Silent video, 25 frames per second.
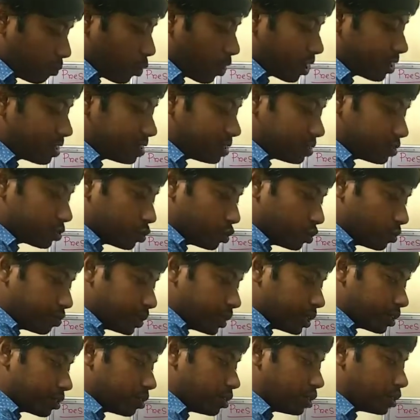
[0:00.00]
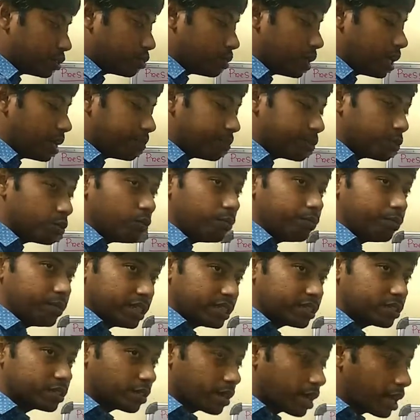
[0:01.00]
M1 should be equal to M2,
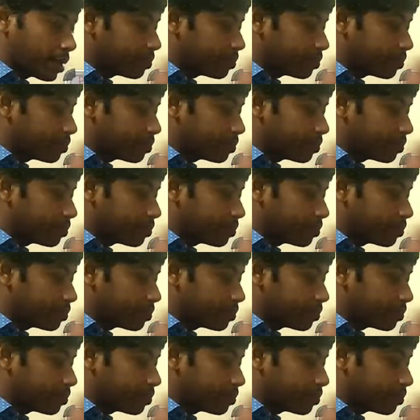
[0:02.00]
means